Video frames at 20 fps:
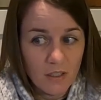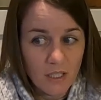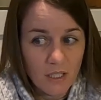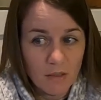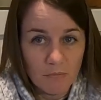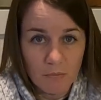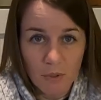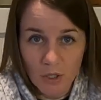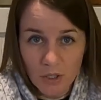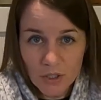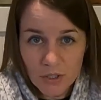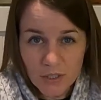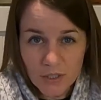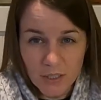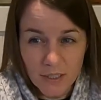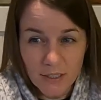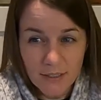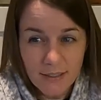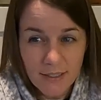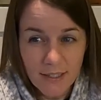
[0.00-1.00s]
in
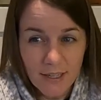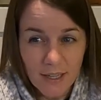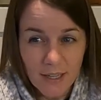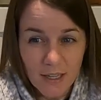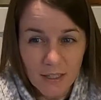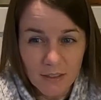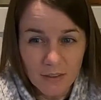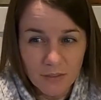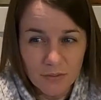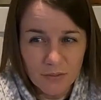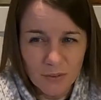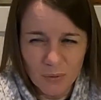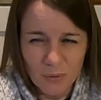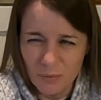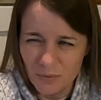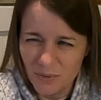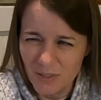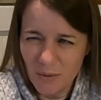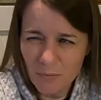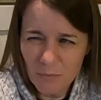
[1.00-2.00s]
person, and for
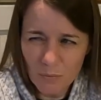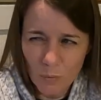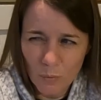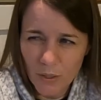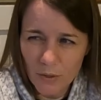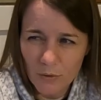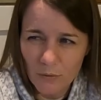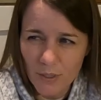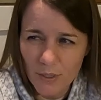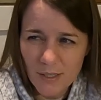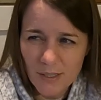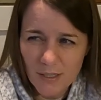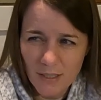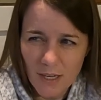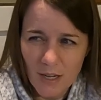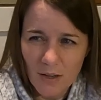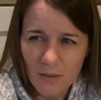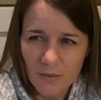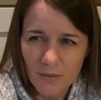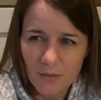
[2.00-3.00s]
some weird reason
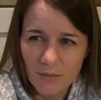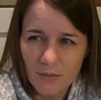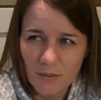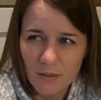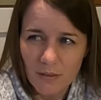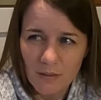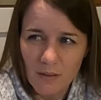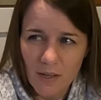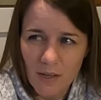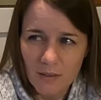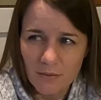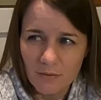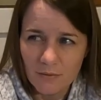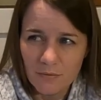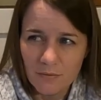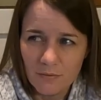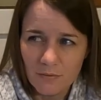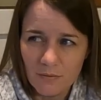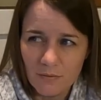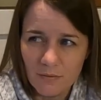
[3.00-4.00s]
now a lot
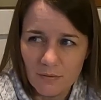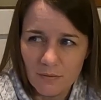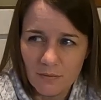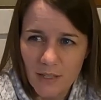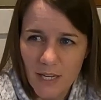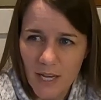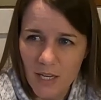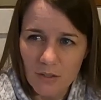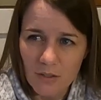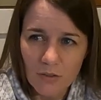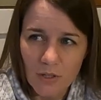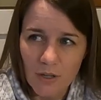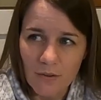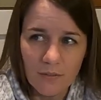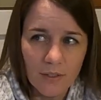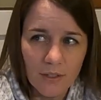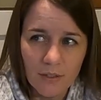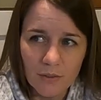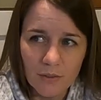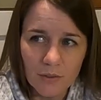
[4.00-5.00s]
of cattle drive
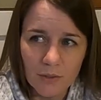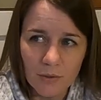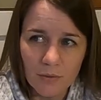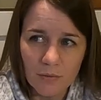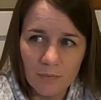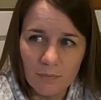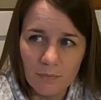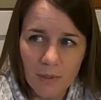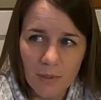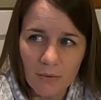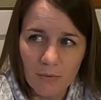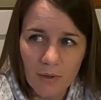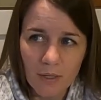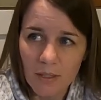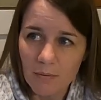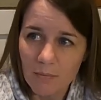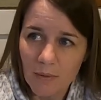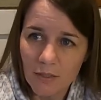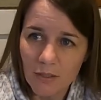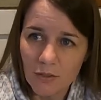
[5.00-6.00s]
videos are being
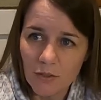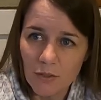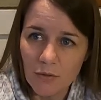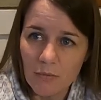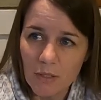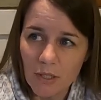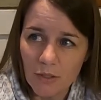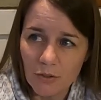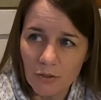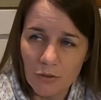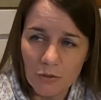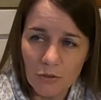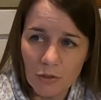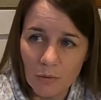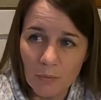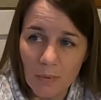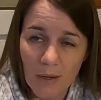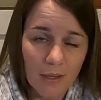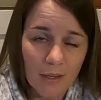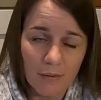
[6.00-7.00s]
recommended to me on
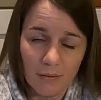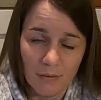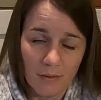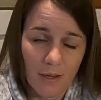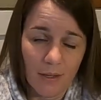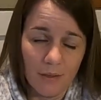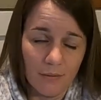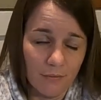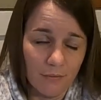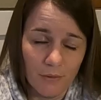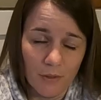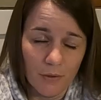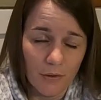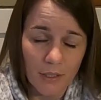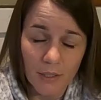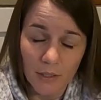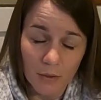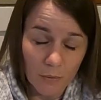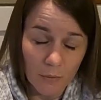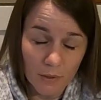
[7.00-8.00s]
YouTube. I have no
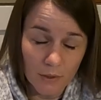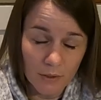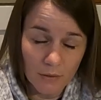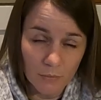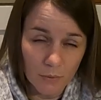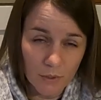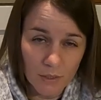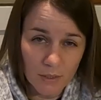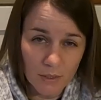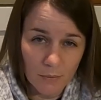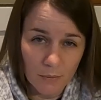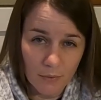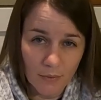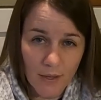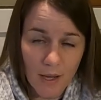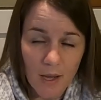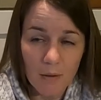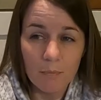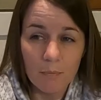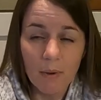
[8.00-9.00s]
idea what's up with
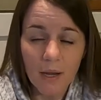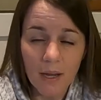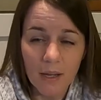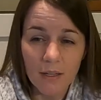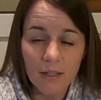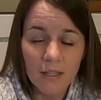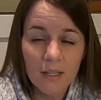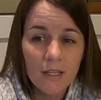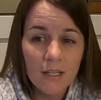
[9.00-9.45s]
that, but